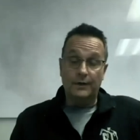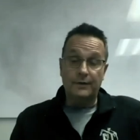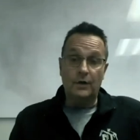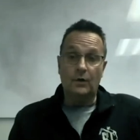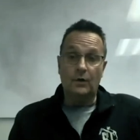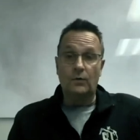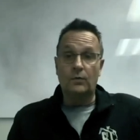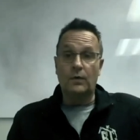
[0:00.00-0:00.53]
You
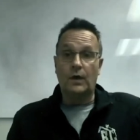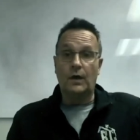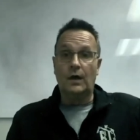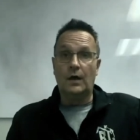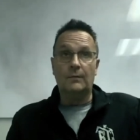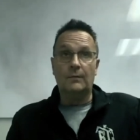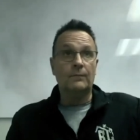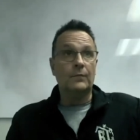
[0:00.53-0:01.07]
know,
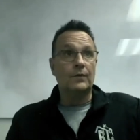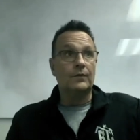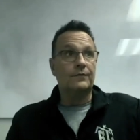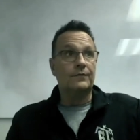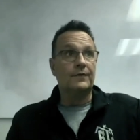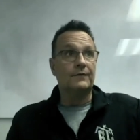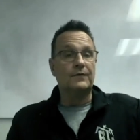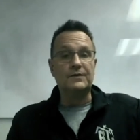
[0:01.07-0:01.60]
um,
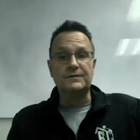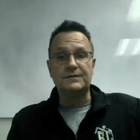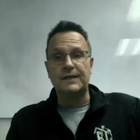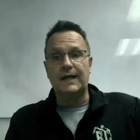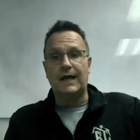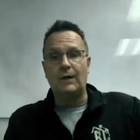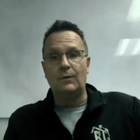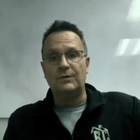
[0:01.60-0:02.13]
the first thing
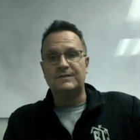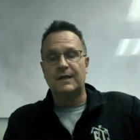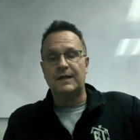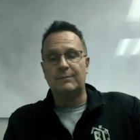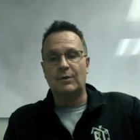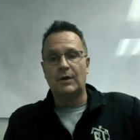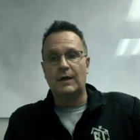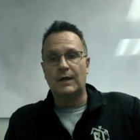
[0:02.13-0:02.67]
I would say,
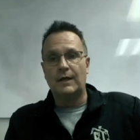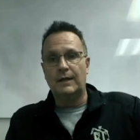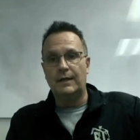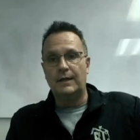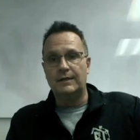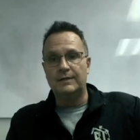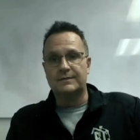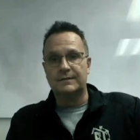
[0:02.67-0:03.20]
Brian,
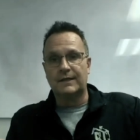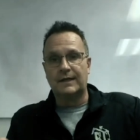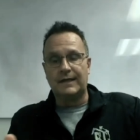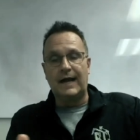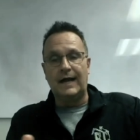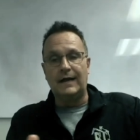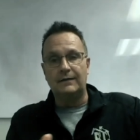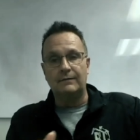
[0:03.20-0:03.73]
is like
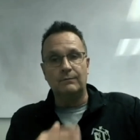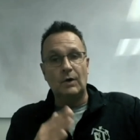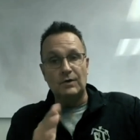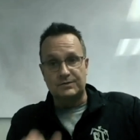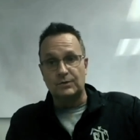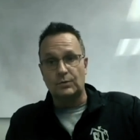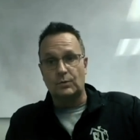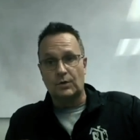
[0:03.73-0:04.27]
I,
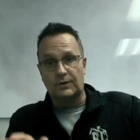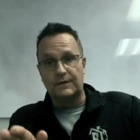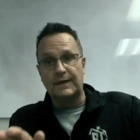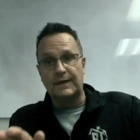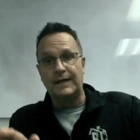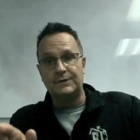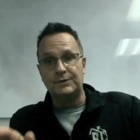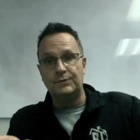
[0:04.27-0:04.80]
most of the work that
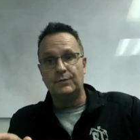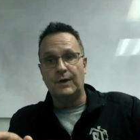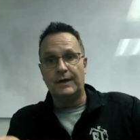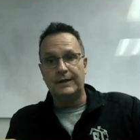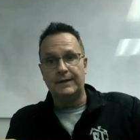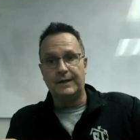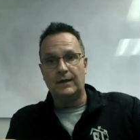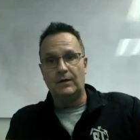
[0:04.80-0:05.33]
I do
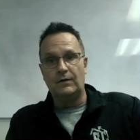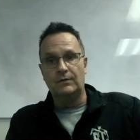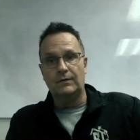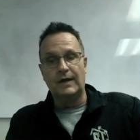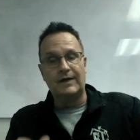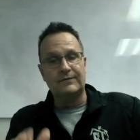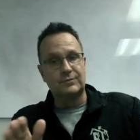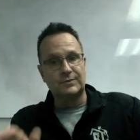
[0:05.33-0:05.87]
right now
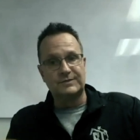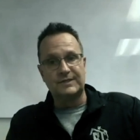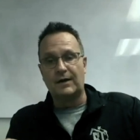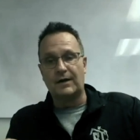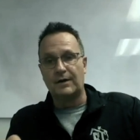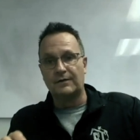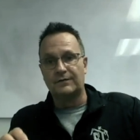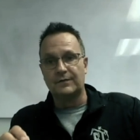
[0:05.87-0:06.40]
after
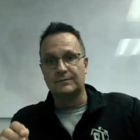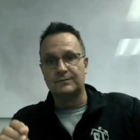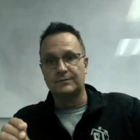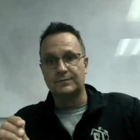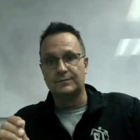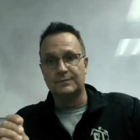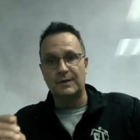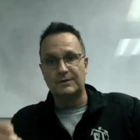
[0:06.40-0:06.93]
retiring from
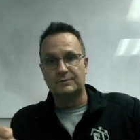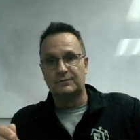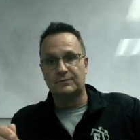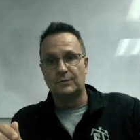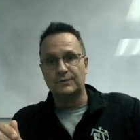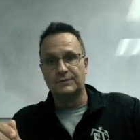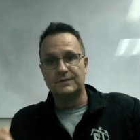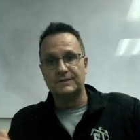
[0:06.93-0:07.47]
special
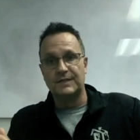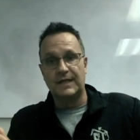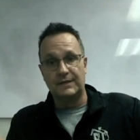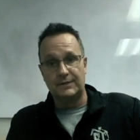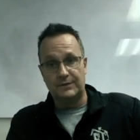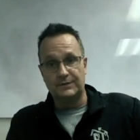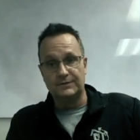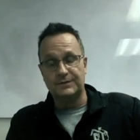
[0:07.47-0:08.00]
forces
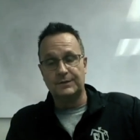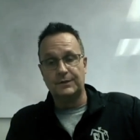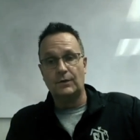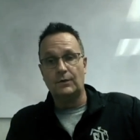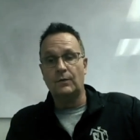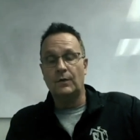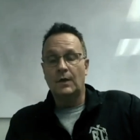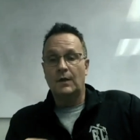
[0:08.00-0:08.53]
eight years
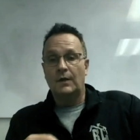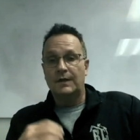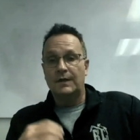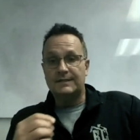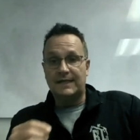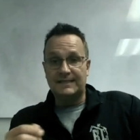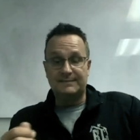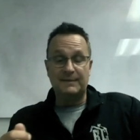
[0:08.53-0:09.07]
ago
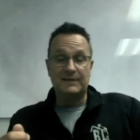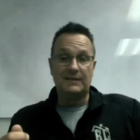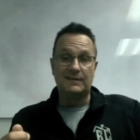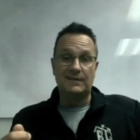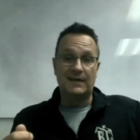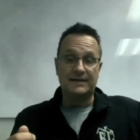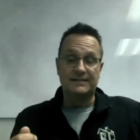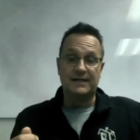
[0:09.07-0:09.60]
is I spend a
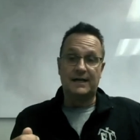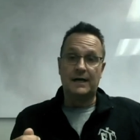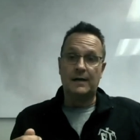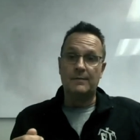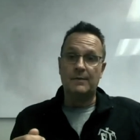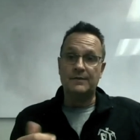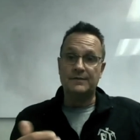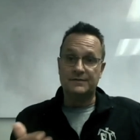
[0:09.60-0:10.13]
lot of
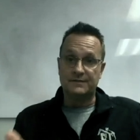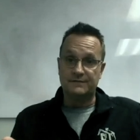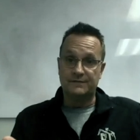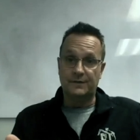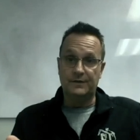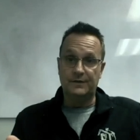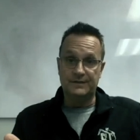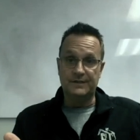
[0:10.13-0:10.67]
time in the
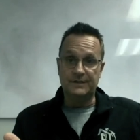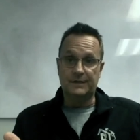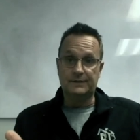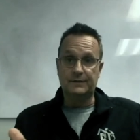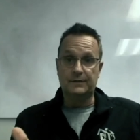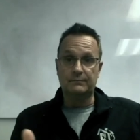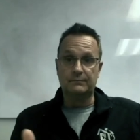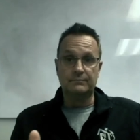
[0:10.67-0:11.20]
civilian
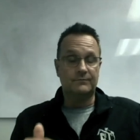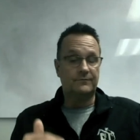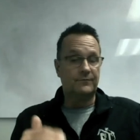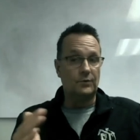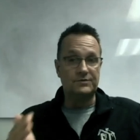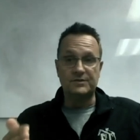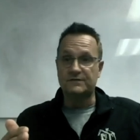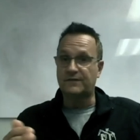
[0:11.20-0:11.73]
sector,
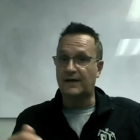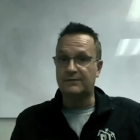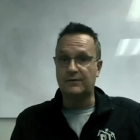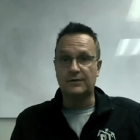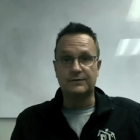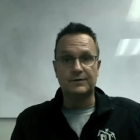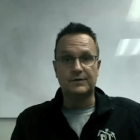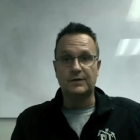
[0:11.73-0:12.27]
Fortune
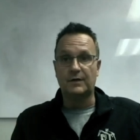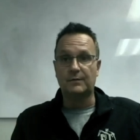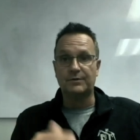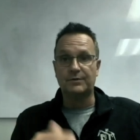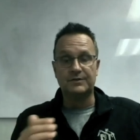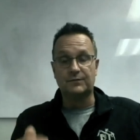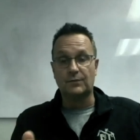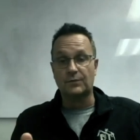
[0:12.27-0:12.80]
500
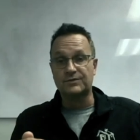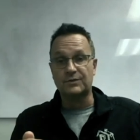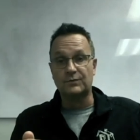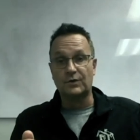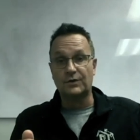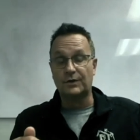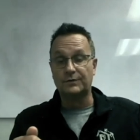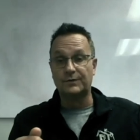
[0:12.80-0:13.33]
companies, Fortune
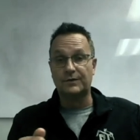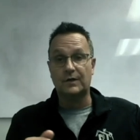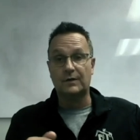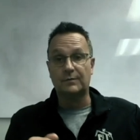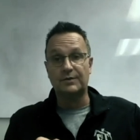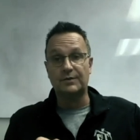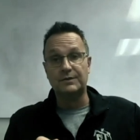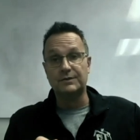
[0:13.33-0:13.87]
100
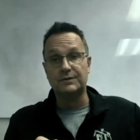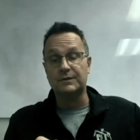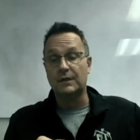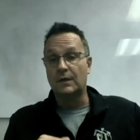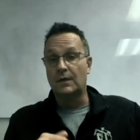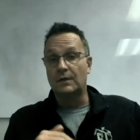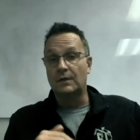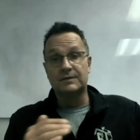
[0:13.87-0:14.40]
companies,
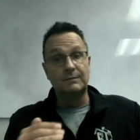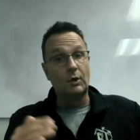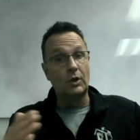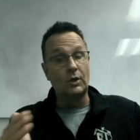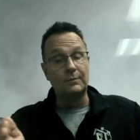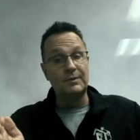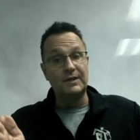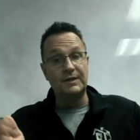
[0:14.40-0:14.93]

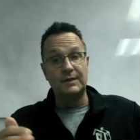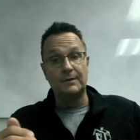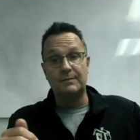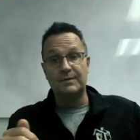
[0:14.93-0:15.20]
small and medium